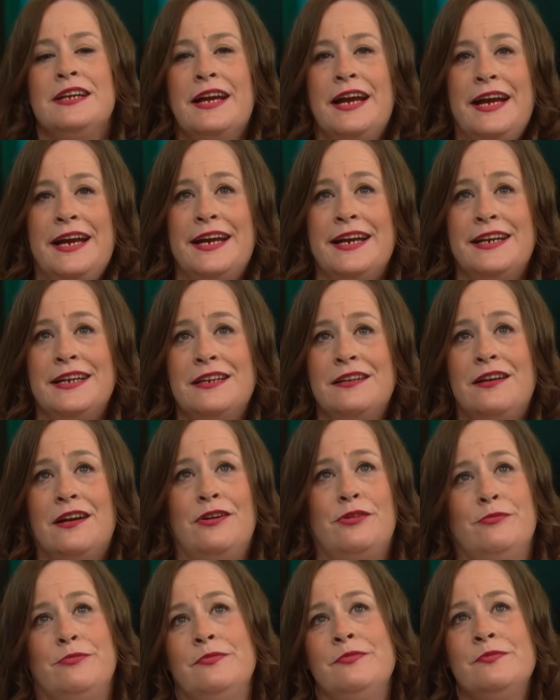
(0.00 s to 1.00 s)
And
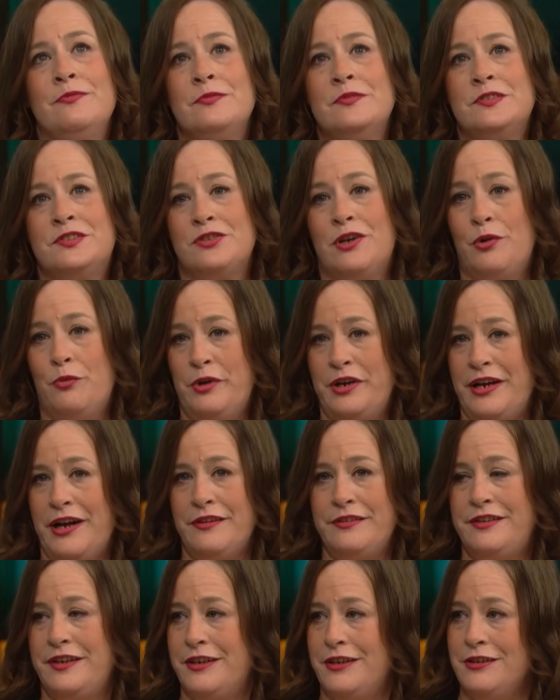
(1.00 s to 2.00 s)
um, so I went
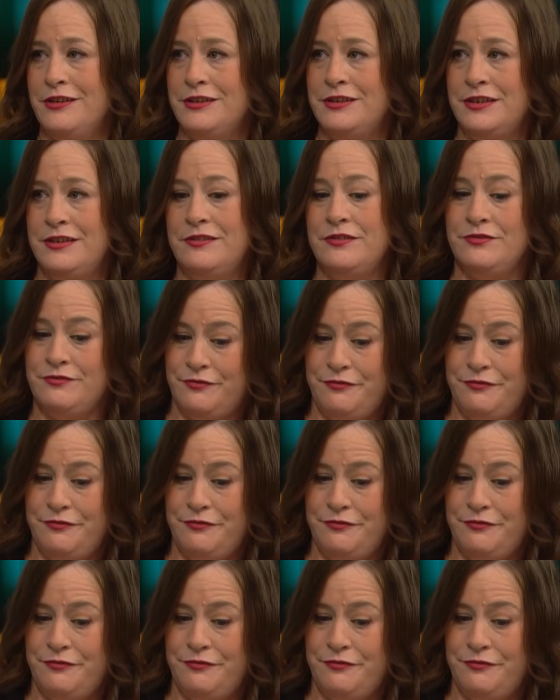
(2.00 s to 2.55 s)
out there and